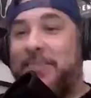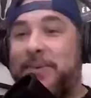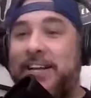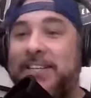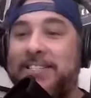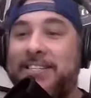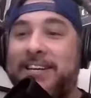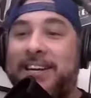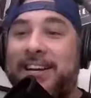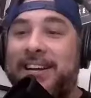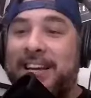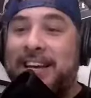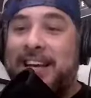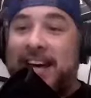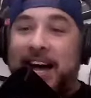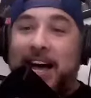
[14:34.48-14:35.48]
amazing.
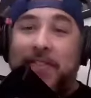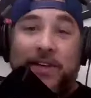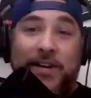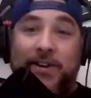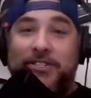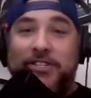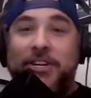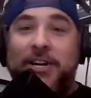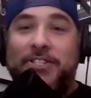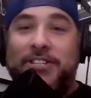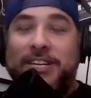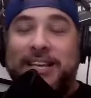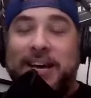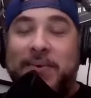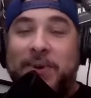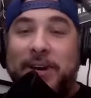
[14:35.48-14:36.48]
I think you should go
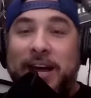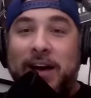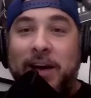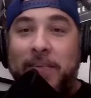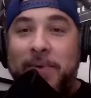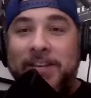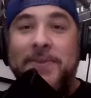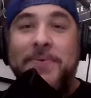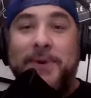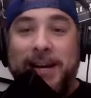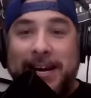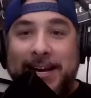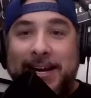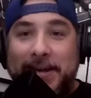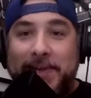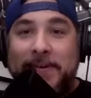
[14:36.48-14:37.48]
check that one out. I mean, you were
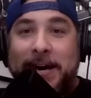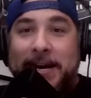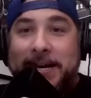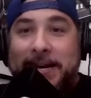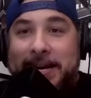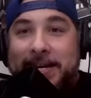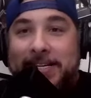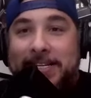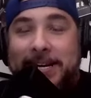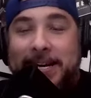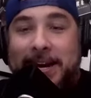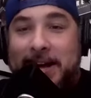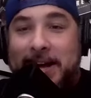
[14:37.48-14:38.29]
in it, you kind of got to check it